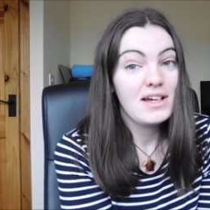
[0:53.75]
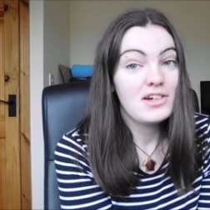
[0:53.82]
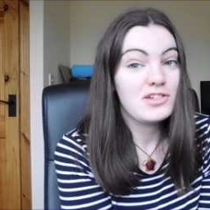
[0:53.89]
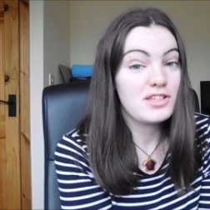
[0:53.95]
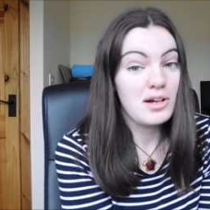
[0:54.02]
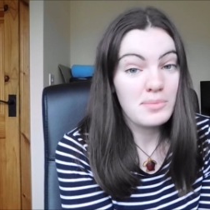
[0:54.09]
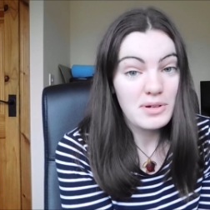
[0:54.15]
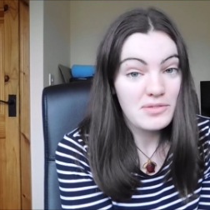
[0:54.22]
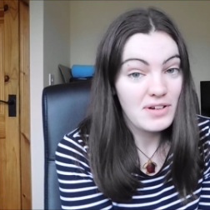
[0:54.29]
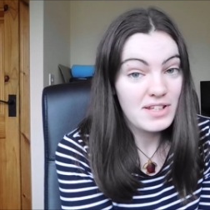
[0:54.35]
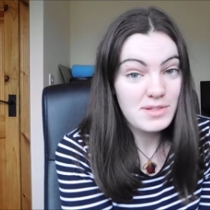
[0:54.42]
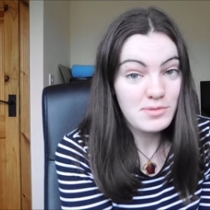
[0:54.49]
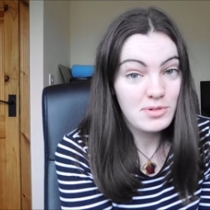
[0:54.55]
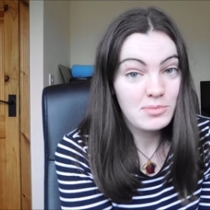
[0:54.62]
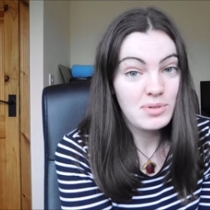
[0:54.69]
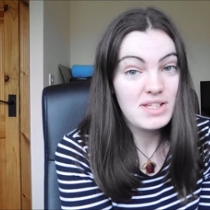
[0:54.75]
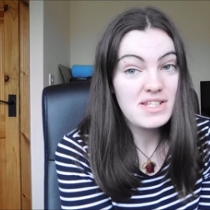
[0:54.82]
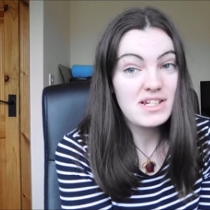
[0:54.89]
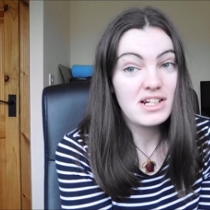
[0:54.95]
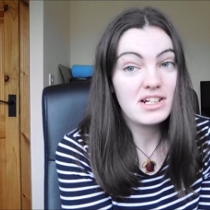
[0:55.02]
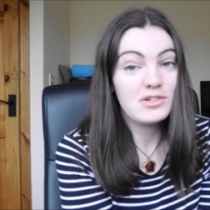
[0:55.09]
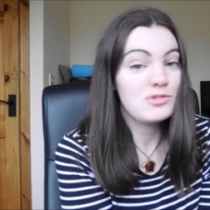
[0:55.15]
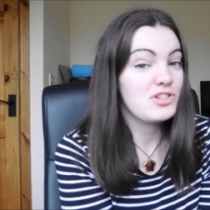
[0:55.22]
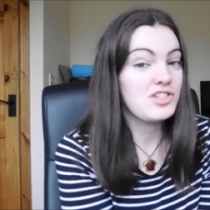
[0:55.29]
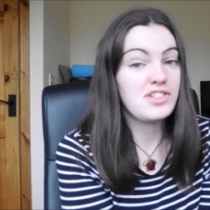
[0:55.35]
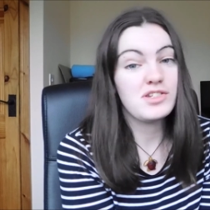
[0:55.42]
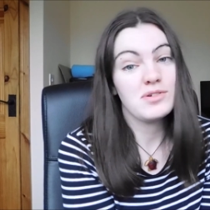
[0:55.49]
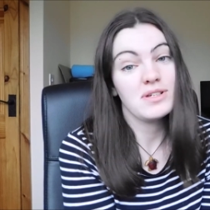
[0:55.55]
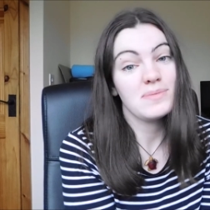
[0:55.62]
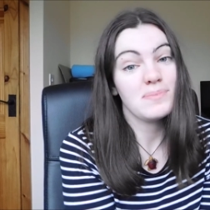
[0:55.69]
Because all my friends were in Whistler, it was
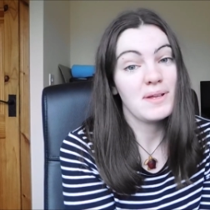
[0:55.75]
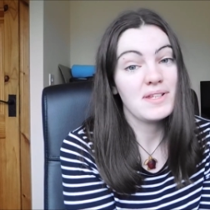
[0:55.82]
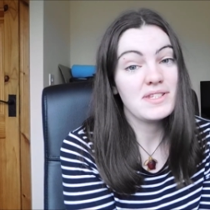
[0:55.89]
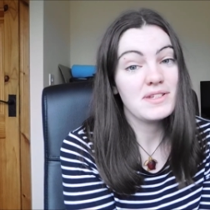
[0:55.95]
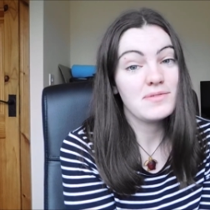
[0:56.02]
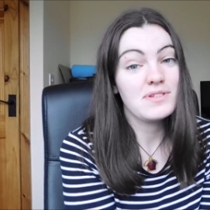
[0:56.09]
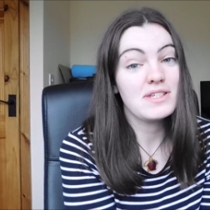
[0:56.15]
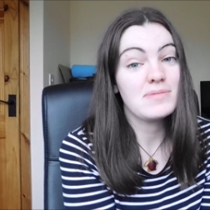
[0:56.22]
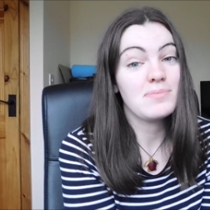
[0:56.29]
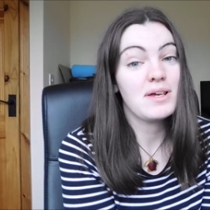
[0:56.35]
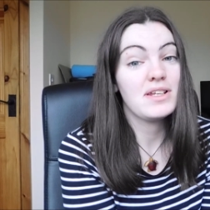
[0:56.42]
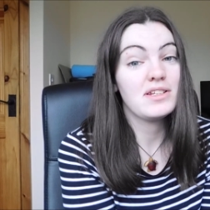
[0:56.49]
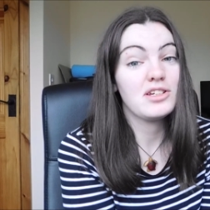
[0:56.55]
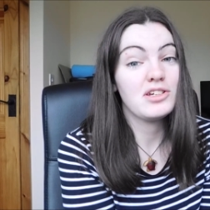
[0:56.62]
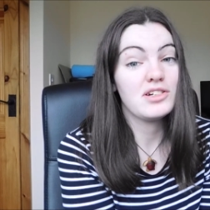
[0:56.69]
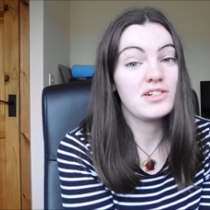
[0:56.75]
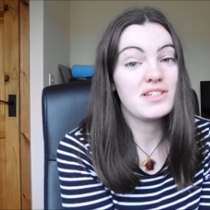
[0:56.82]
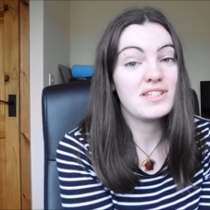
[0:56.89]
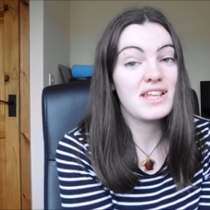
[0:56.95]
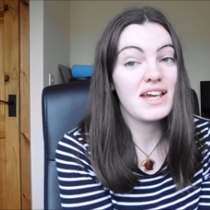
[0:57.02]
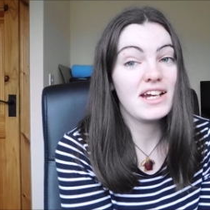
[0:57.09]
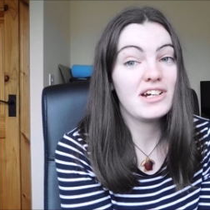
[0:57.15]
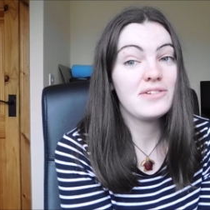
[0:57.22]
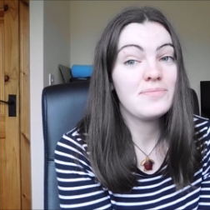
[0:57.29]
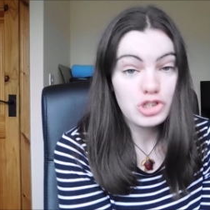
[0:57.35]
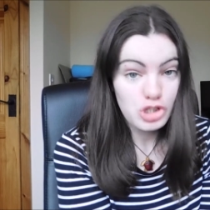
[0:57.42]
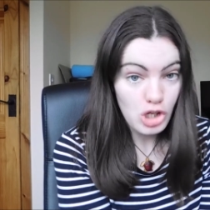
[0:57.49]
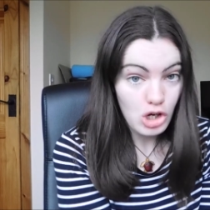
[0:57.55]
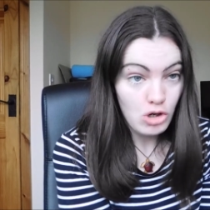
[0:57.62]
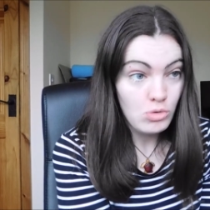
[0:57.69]
just too expensive to spend New Year's there.
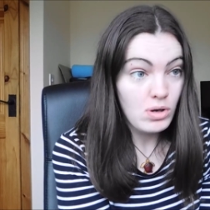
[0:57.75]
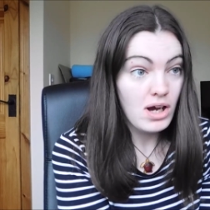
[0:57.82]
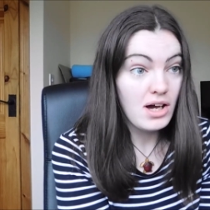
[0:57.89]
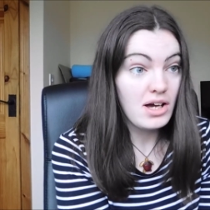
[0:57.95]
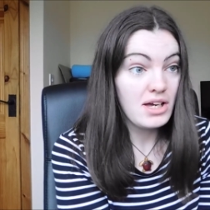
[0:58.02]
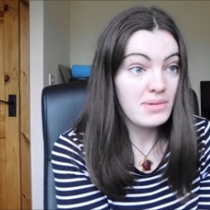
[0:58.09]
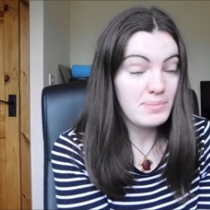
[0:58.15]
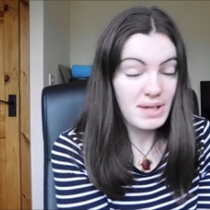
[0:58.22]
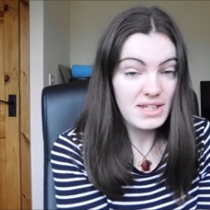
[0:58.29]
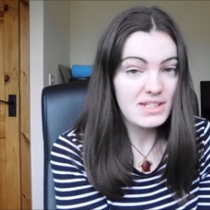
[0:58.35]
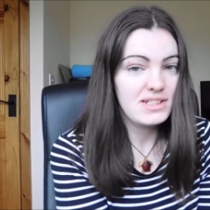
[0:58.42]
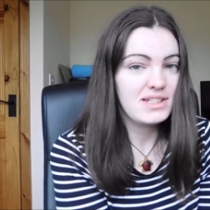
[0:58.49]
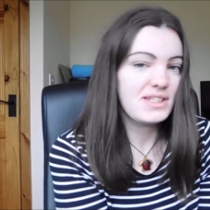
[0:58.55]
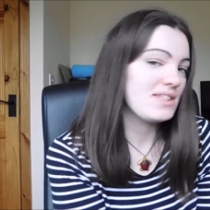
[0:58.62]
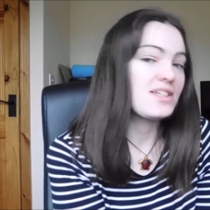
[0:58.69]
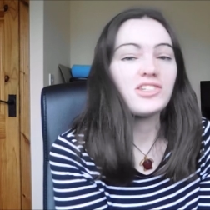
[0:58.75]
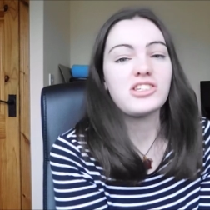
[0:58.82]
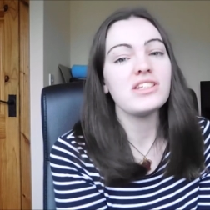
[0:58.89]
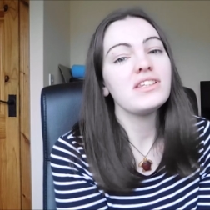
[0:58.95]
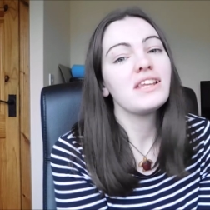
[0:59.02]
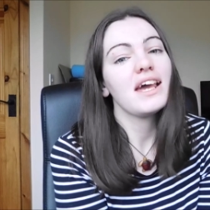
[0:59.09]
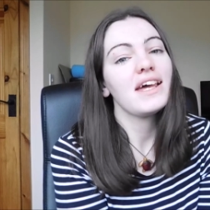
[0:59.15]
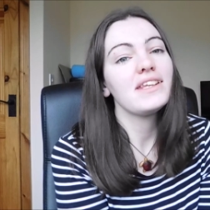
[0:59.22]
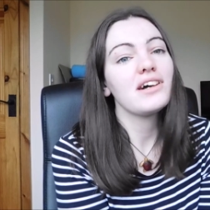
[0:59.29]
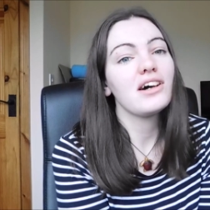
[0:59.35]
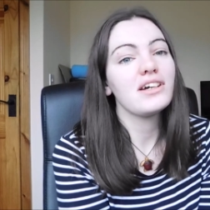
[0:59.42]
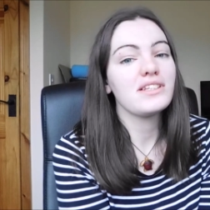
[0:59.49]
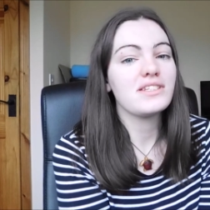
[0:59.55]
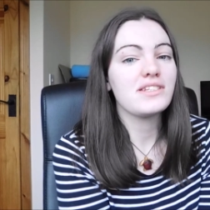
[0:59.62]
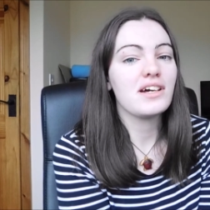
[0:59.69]
So I made a decision, then
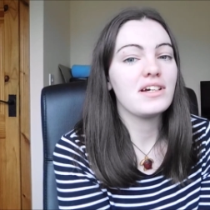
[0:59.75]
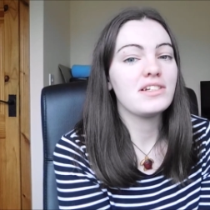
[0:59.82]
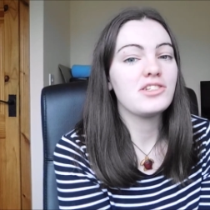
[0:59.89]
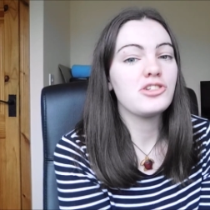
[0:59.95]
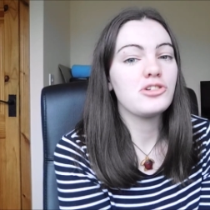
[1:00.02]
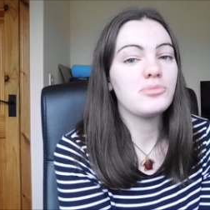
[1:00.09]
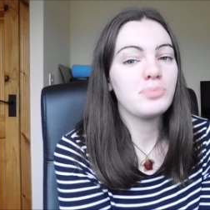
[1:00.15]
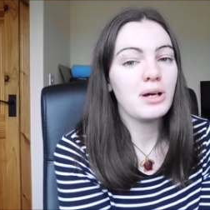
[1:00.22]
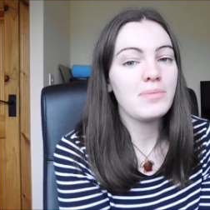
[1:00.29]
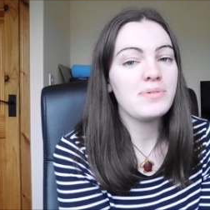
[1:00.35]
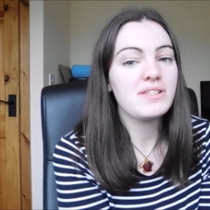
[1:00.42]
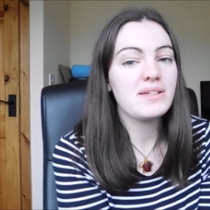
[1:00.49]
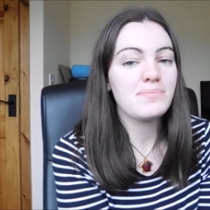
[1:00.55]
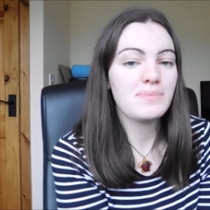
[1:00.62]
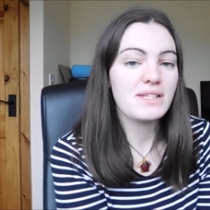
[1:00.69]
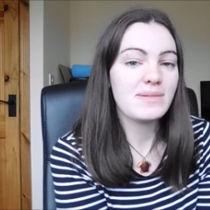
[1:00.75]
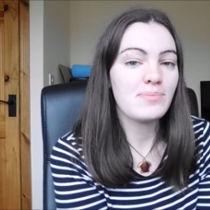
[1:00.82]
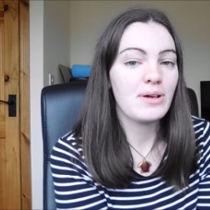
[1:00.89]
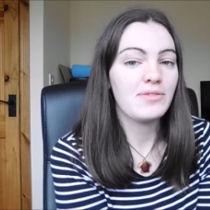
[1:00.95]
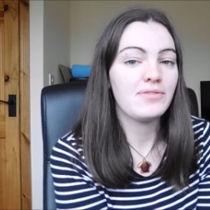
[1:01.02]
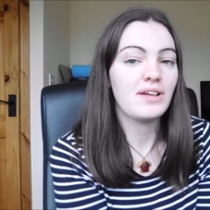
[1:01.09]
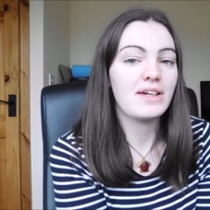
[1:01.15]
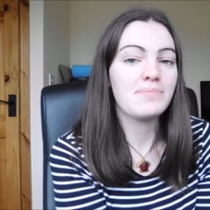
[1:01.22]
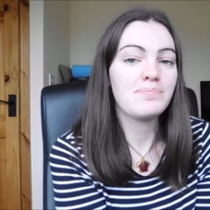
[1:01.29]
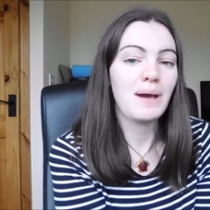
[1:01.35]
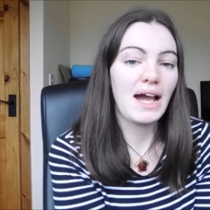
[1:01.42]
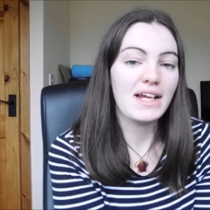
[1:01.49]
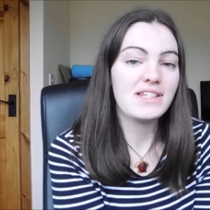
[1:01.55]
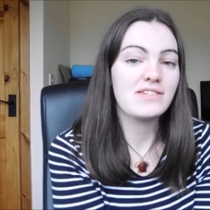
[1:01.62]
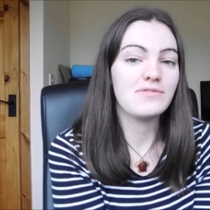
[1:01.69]
I decided to purposely miss my flight
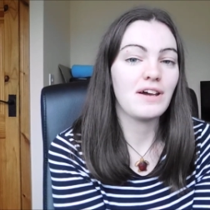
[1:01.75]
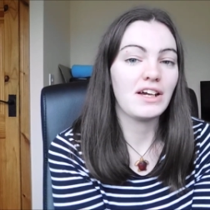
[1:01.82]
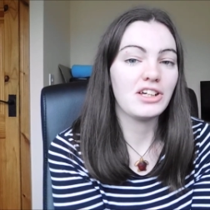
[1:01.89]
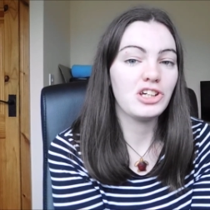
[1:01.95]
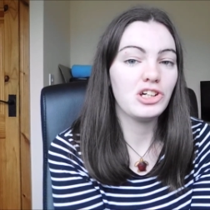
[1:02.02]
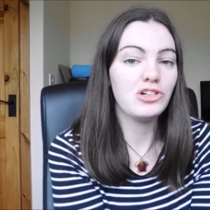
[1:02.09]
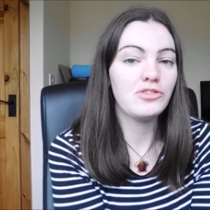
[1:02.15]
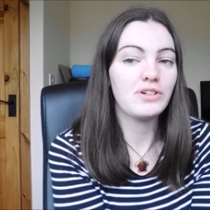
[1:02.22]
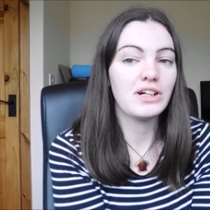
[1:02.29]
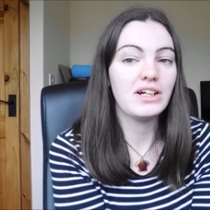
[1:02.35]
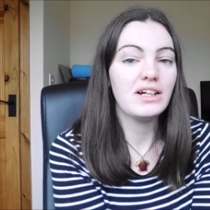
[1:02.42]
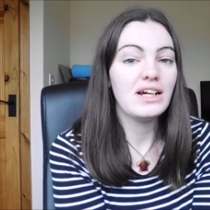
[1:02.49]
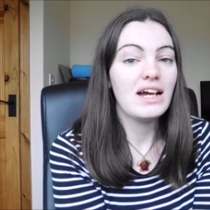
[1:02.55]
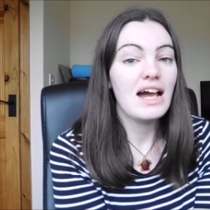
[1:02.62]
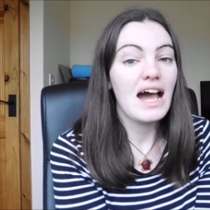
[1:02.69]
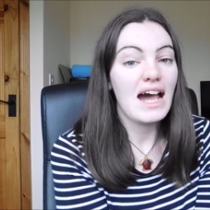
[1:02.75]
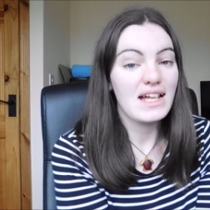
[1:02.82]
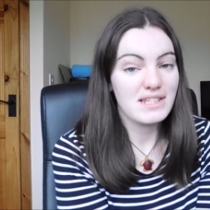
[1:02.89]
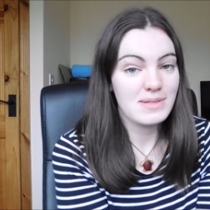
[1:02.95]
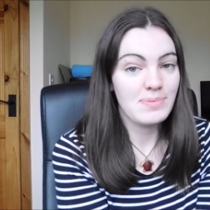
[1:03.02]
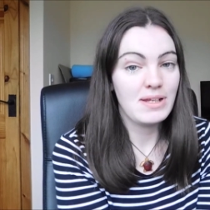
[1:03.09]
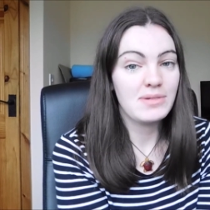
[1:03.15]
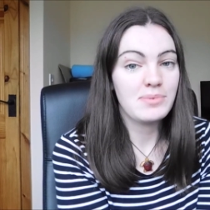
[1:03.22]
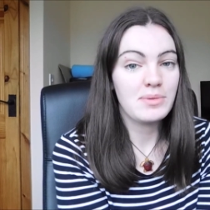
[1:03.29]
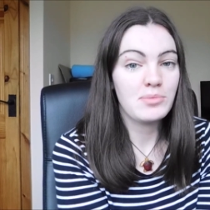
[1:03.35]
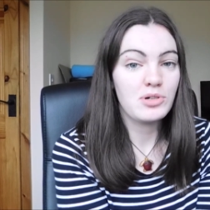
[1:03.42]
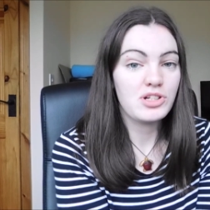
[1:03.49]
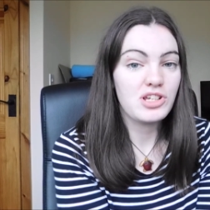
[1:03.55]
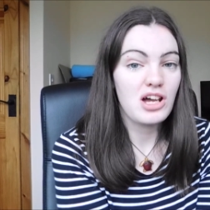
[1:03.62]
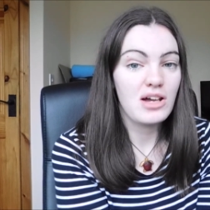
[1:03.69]
back to Vancouver and spend a bit
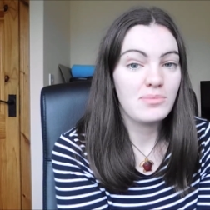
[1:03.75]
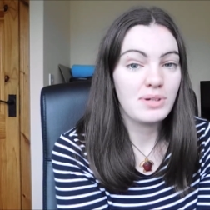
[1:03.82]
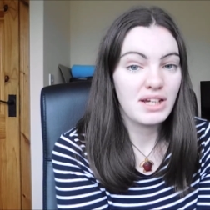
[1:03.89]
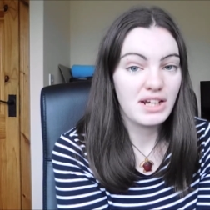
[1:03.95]
more time